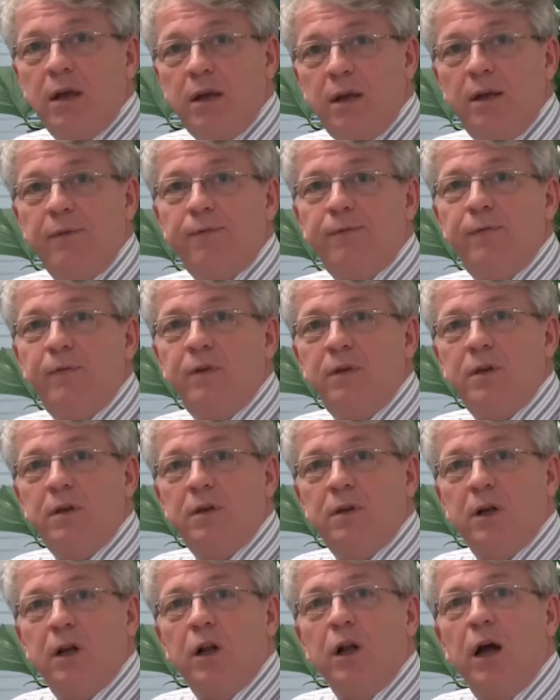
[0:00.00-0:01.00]
if
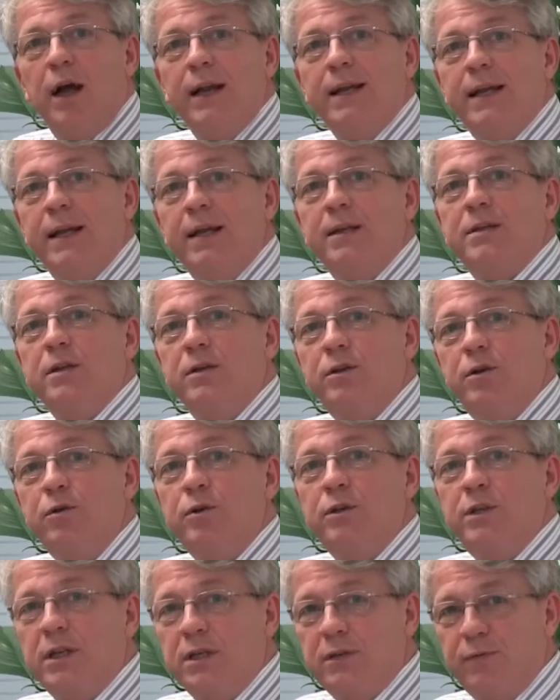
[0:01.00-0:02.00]
the client gets a
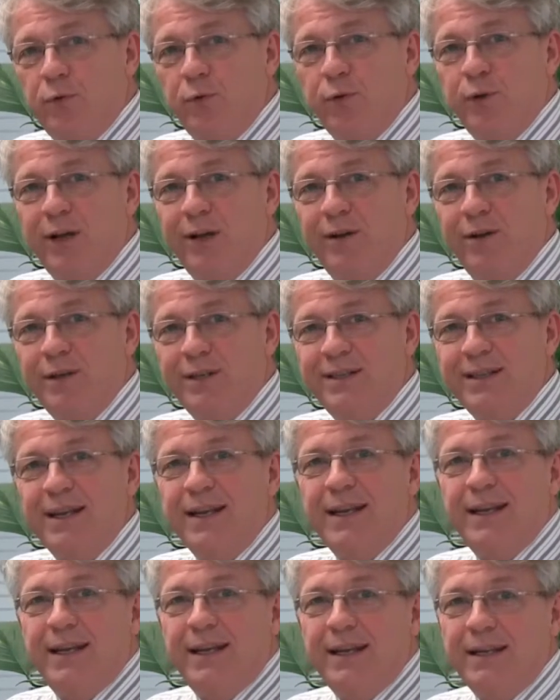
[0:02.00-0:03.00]
264 notice,